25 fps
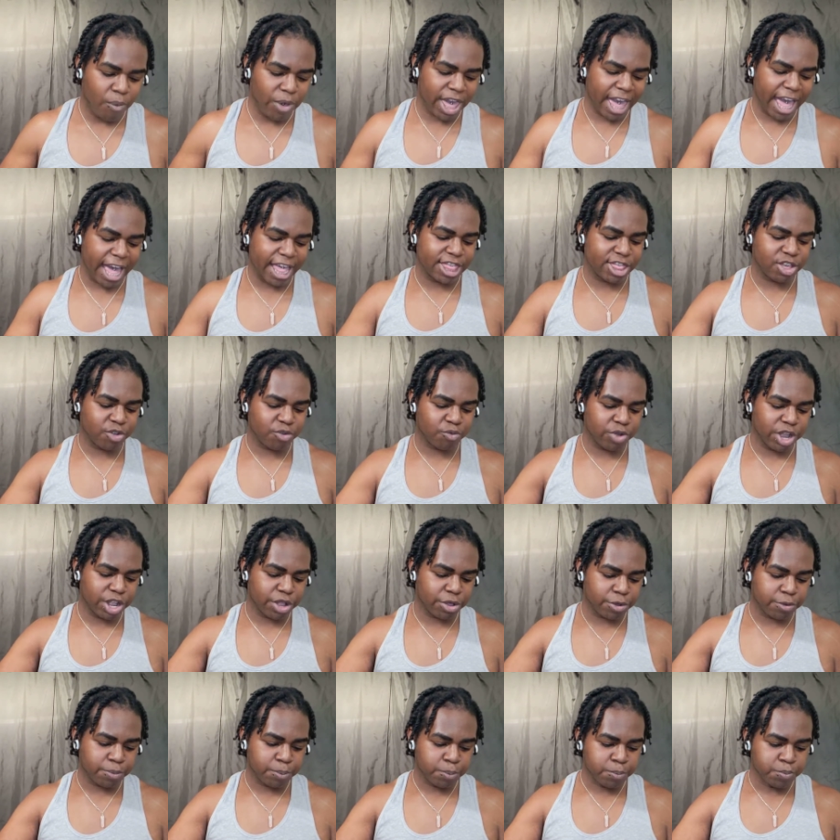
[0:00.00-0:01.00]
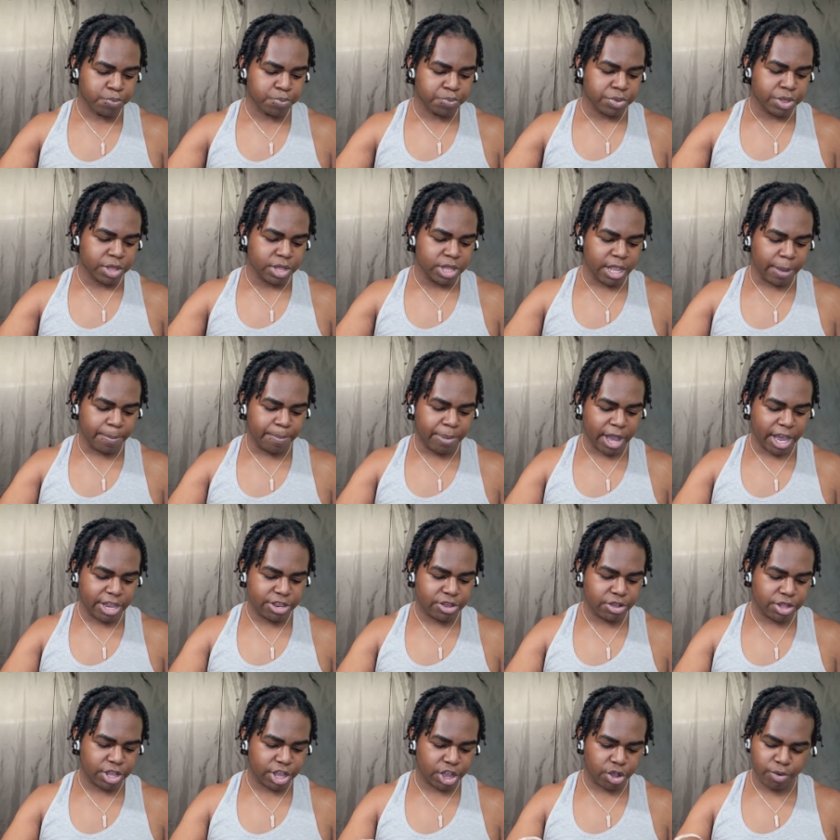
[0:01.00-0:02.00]
we got the riddle, the
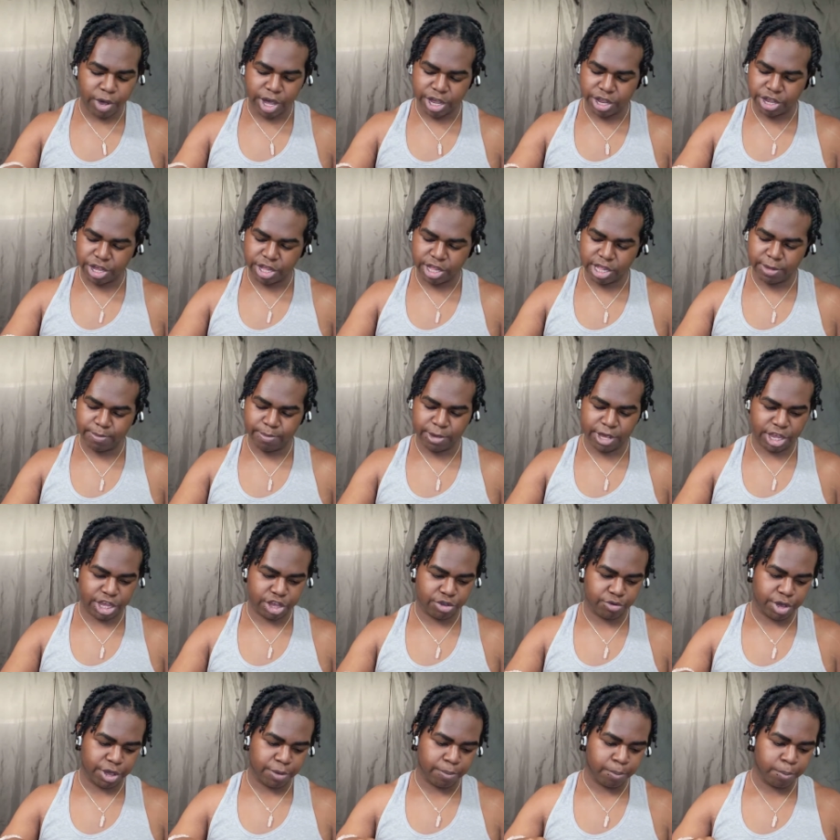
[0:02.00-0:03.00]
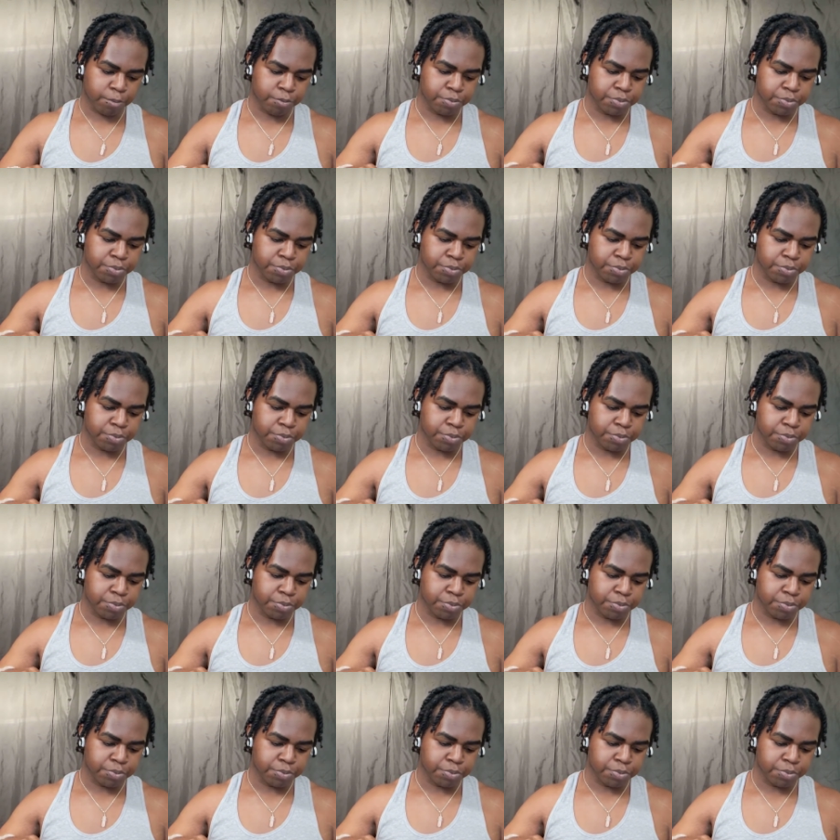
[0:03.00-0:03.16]
puzzle, the question, the mystery.